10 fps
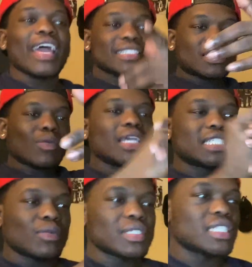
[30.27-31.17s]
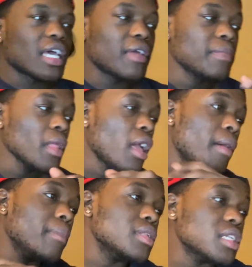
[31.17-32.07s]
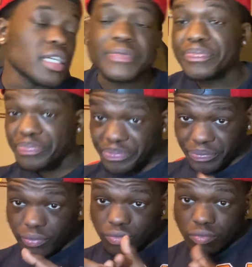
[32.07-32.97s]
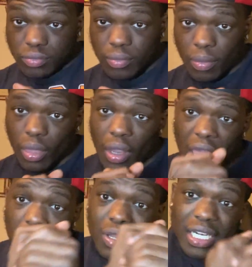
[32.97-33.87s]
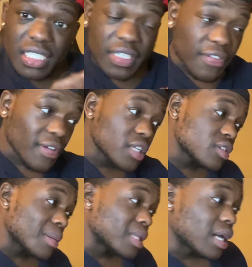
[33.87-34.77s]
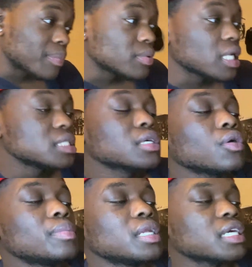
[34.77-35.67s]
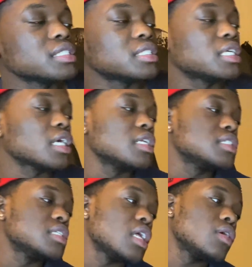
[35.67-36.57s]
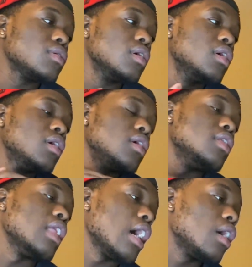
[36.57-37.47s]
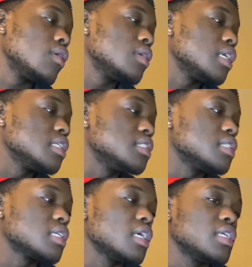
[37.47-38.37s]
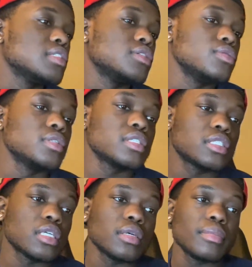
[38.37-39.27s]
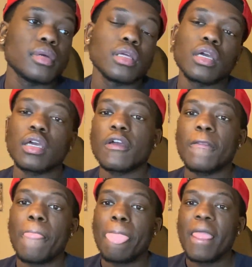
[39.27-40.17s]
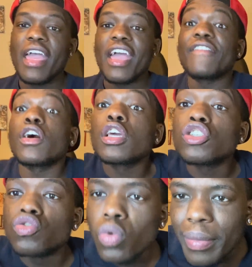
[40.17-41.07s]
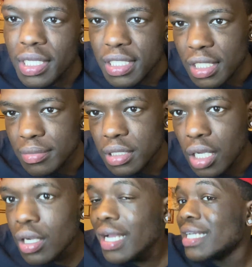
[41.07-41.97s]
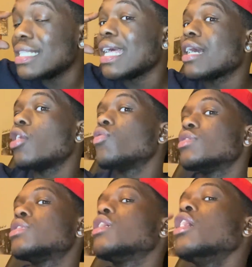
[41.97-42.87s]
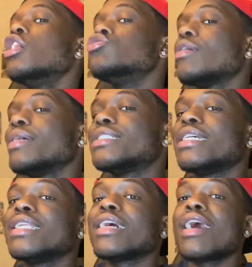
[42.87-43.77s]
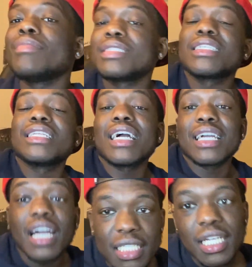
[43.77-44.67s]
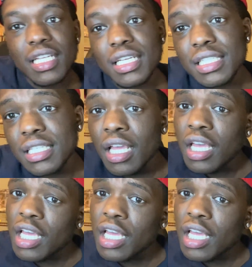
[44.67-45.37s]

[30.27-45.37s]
As Swayze would say, but look, I'm glad this shit fake dropped a couple days ago, but niggas is checking this shit out now. Niggas just getting in tune and shit, but yeah. If y'all niggas do want me to check some shit out, like I, like I always say, drop that shit in the comment section. I got y'all niggas.